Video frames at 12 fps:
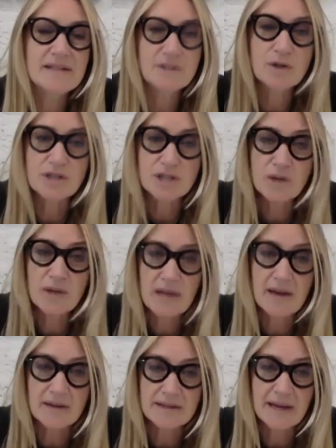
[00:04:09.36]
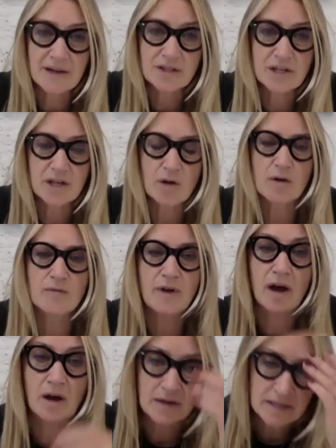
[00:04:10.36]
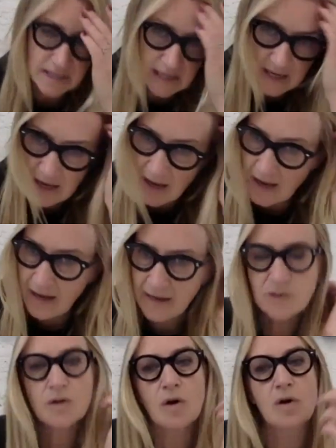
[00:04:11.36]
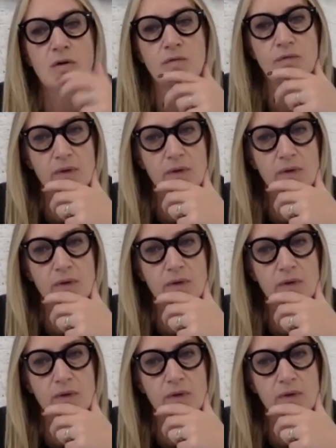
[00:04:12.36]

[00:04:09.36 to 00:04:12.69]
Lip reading: took 2 years actually of R&D and of